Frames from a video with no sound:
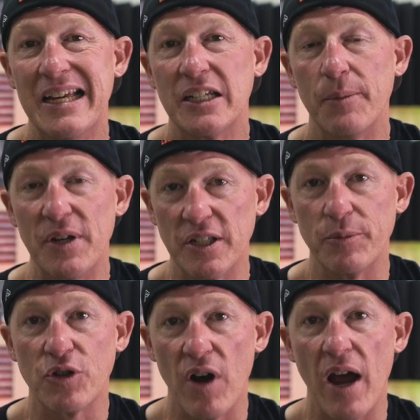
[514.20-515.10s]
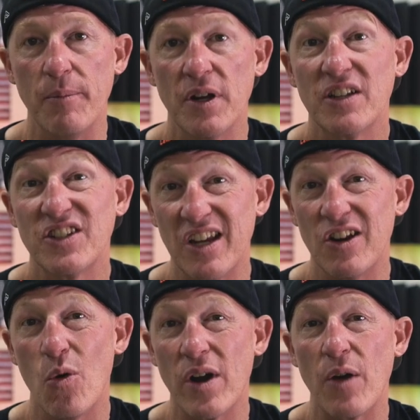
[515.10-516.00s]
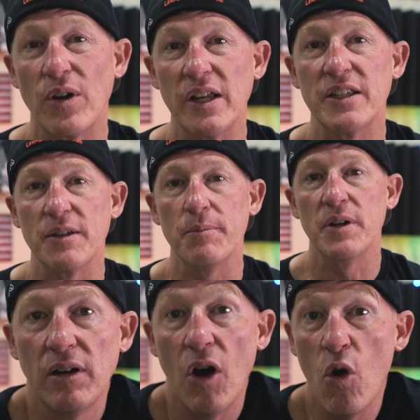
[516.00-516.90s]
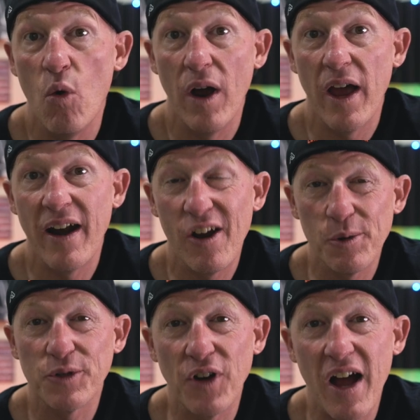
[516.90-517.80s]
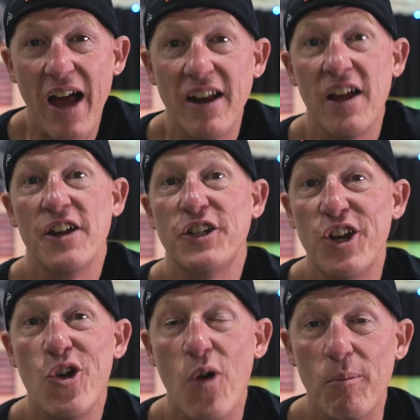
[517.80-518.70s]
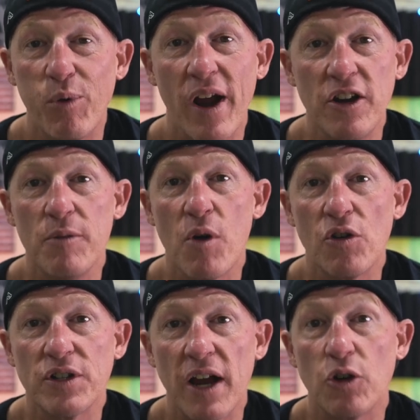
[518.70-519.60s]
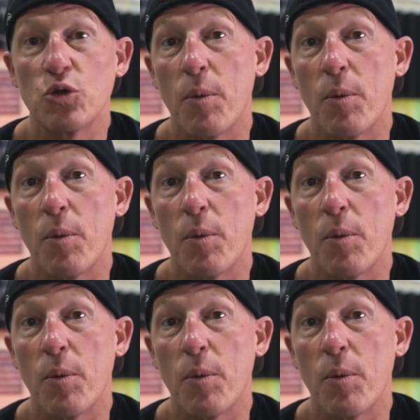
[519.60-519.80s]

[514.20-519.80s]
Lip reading: to be subscribed, so you know when I release them. Oh, and I almost forgot, 2 brand new motorcycles were